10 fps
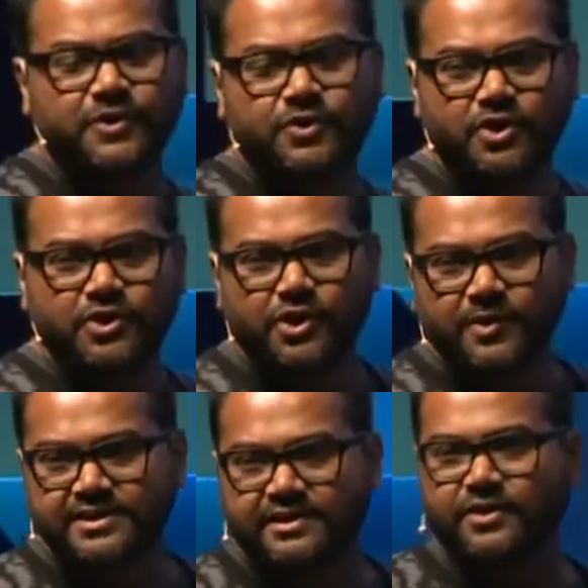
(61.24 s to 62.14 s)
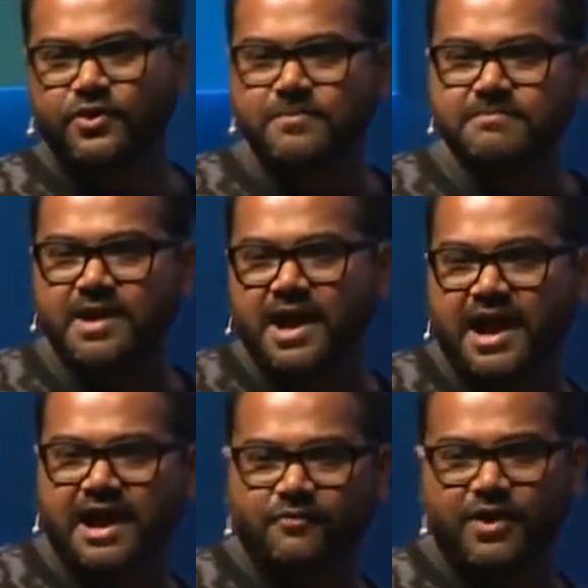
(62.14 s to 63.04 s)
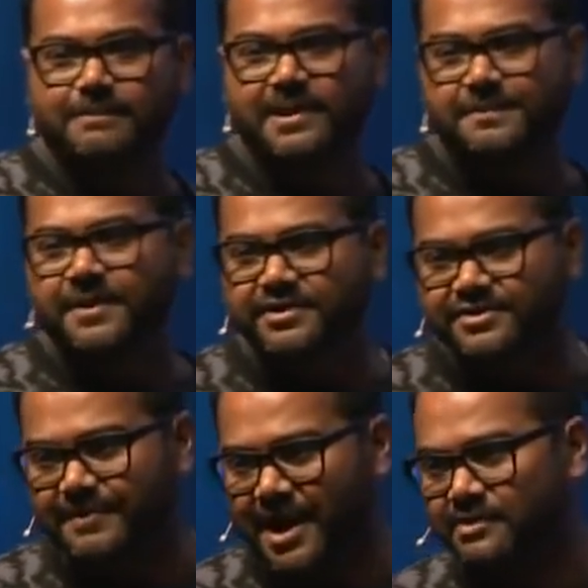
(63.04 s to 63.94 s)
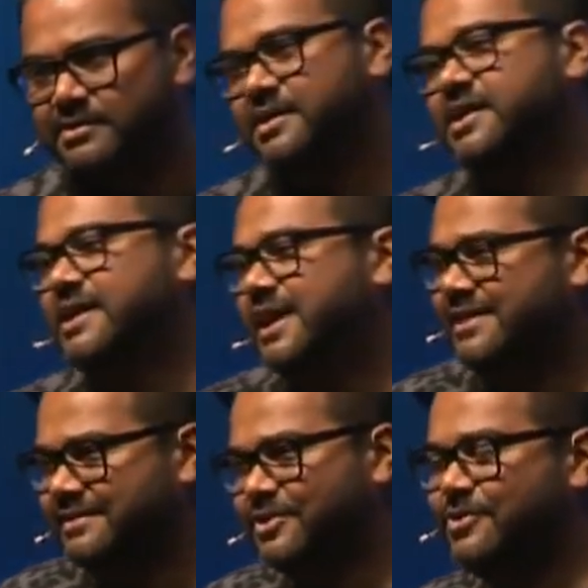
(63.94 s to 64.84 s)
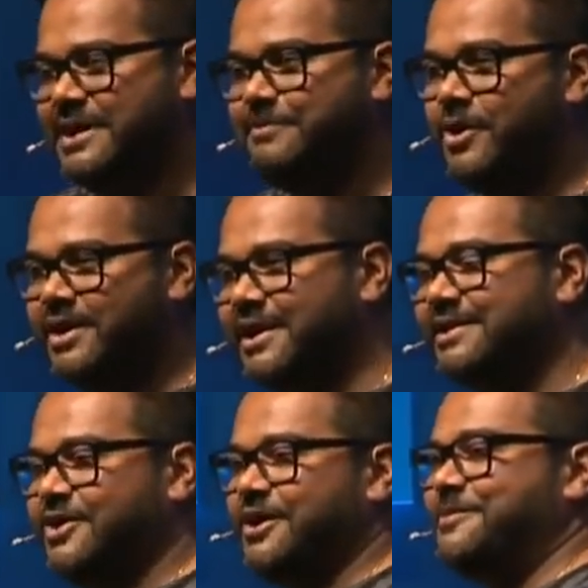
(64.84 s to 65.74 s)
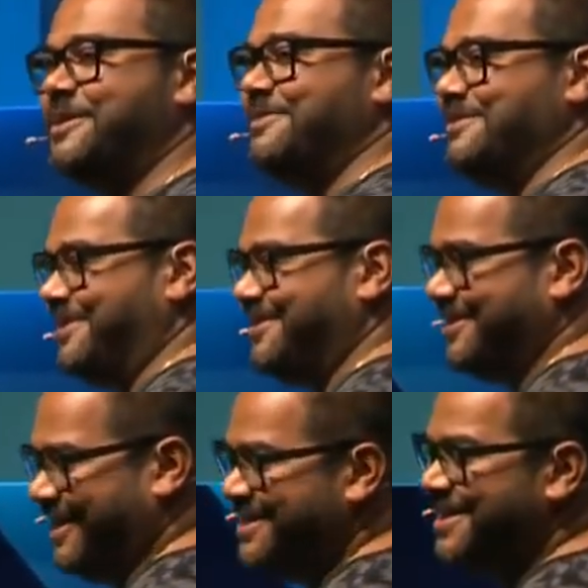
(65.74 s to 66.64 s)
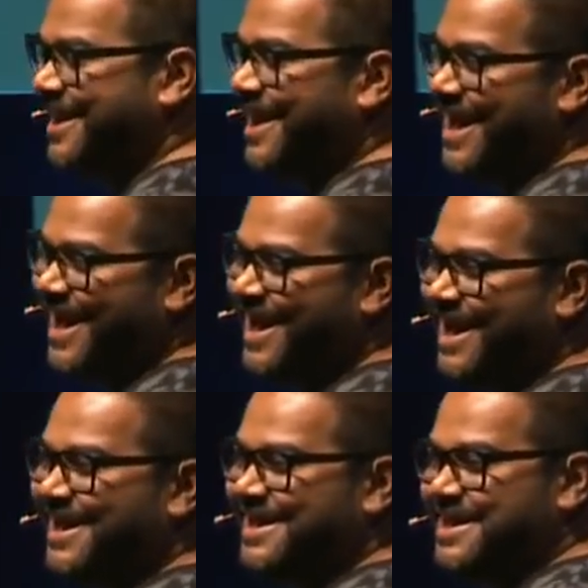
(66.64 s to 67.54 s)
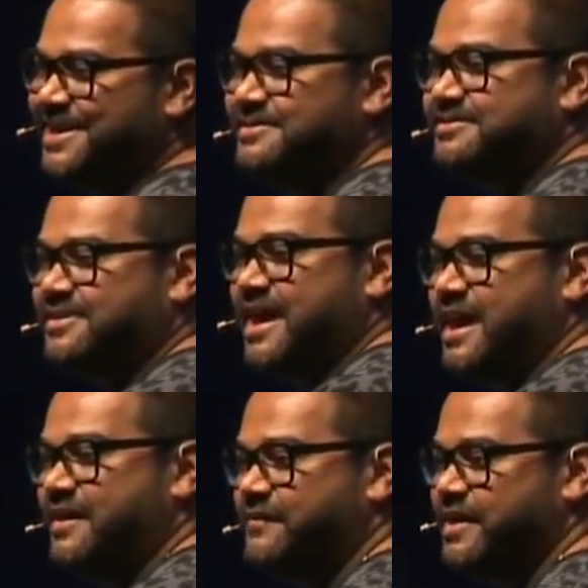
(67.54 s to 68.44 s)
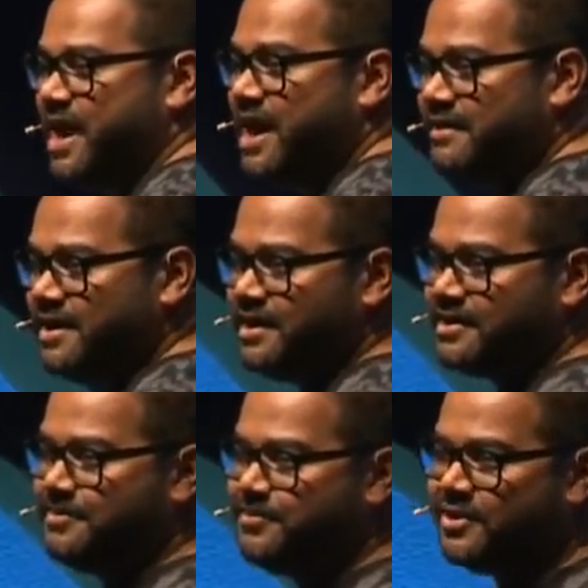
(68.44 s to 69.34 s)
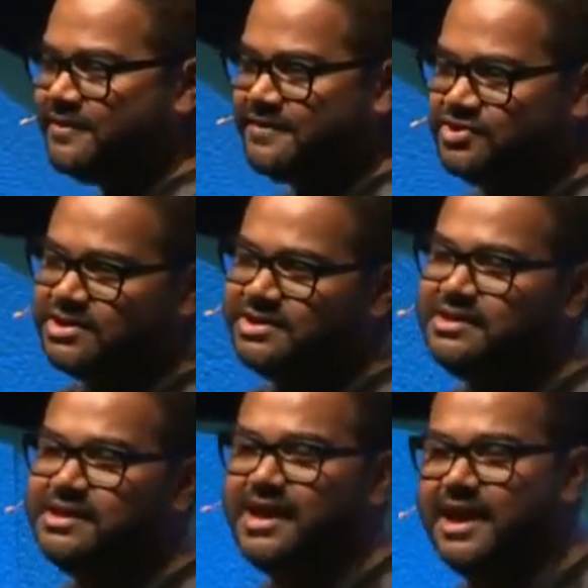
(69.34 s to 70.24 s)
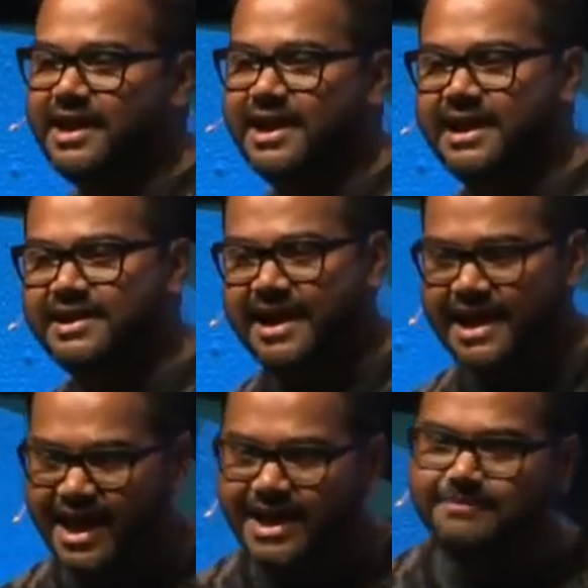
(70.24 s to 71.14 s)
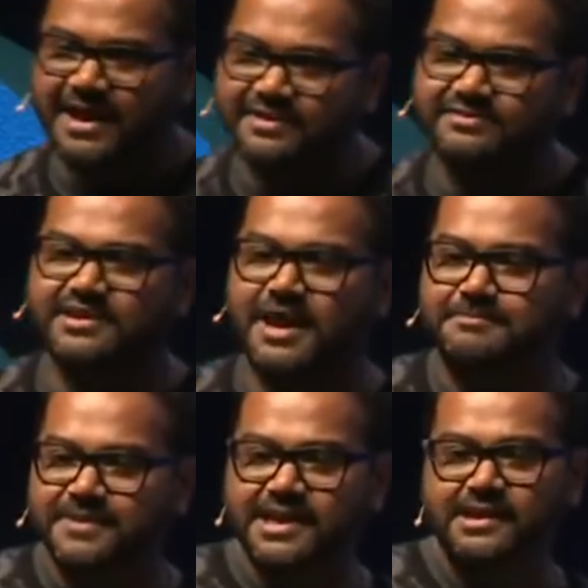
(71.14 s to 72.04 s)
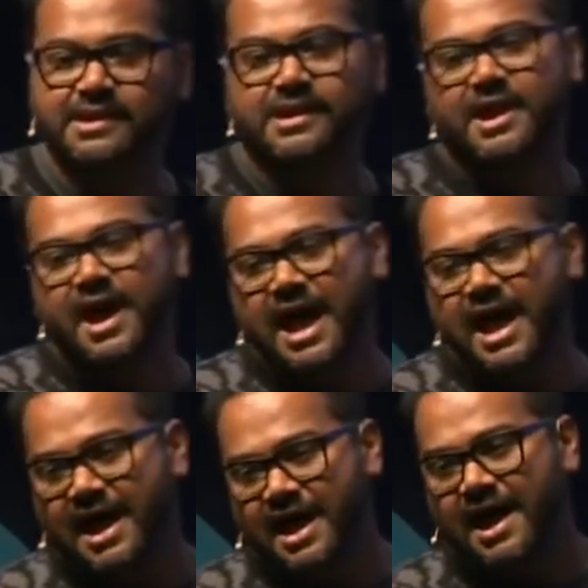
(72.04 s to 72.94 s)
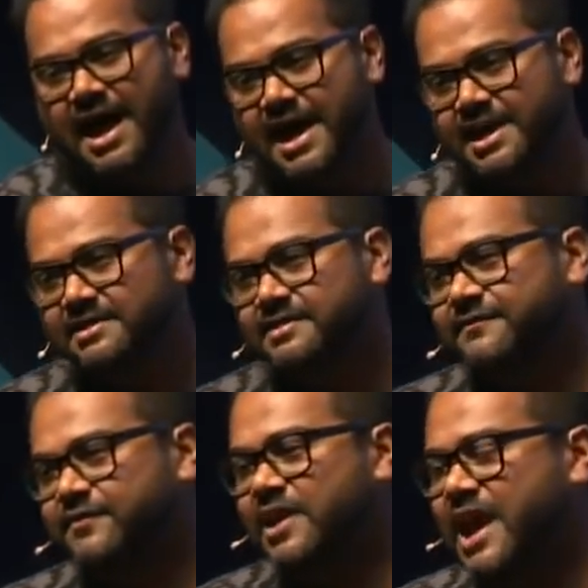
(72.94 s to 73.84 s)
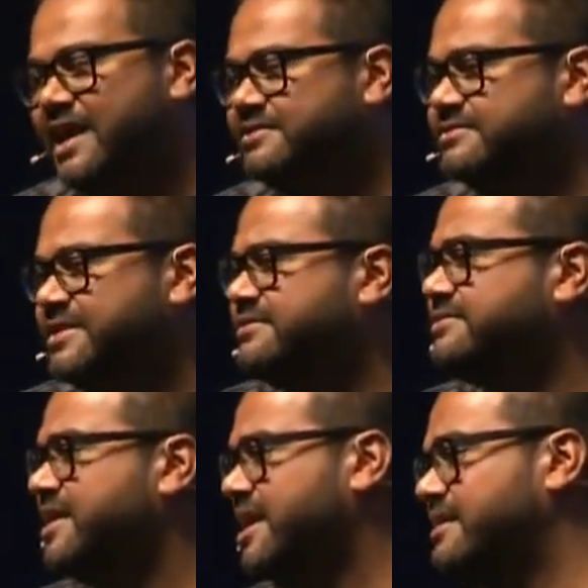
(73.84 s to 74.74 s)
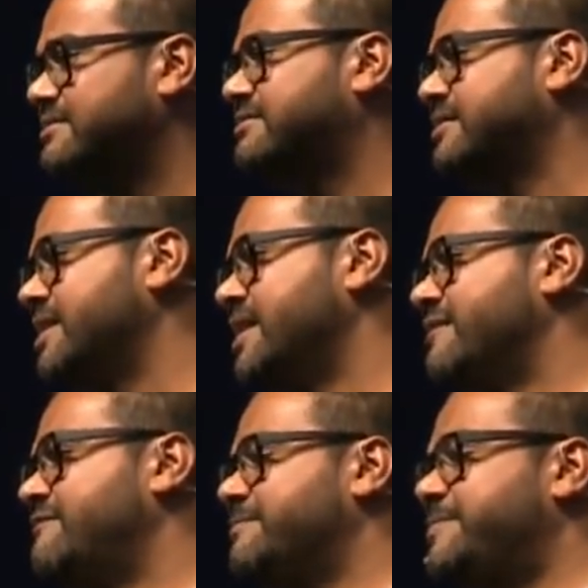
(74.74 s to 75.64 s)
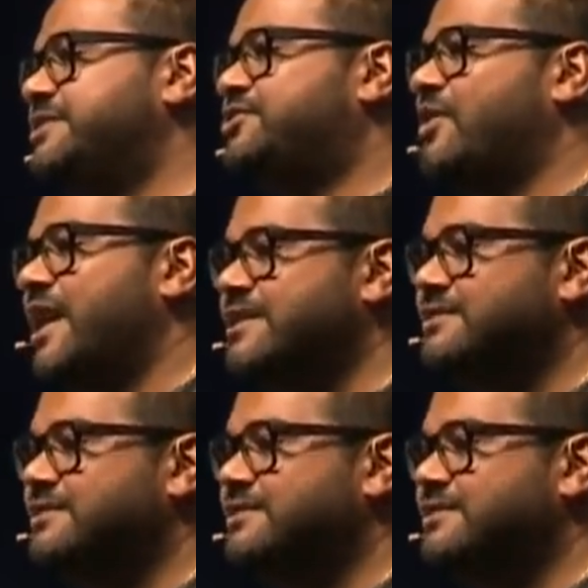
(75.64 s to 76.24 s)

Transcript: who don't know in the room what Blippar is about, that's the only point I'll talk about Blippar today uh, is uh, we are a computer vision uh, and AI-based company. Uh, and for last six years, we've been trying